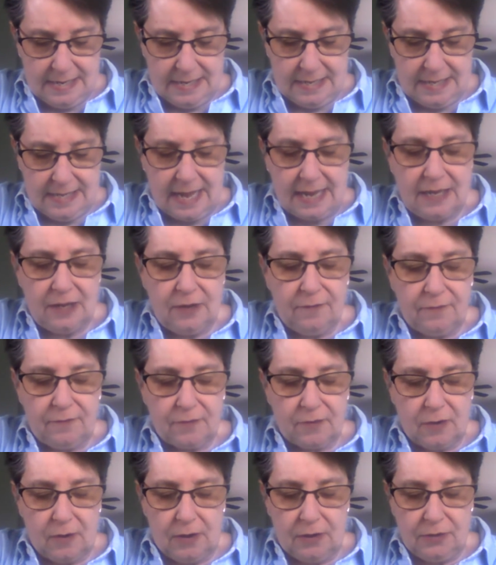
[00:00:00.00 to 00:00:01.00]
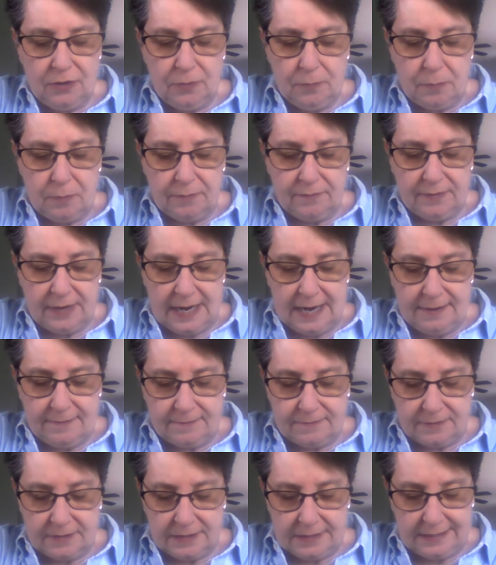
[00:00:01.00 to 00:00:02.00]
thank you for all you provide
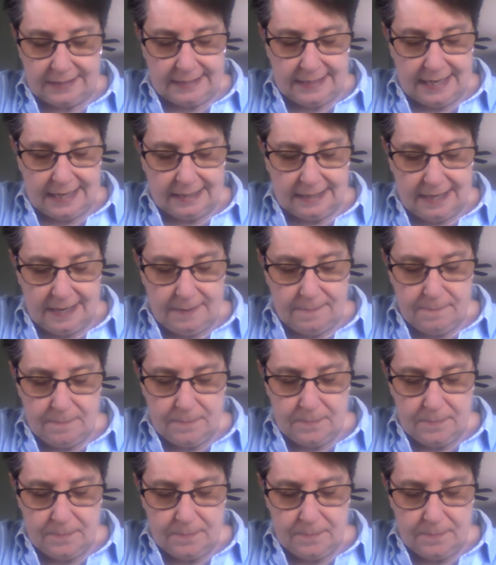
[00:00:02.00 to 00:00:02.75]
for us daily.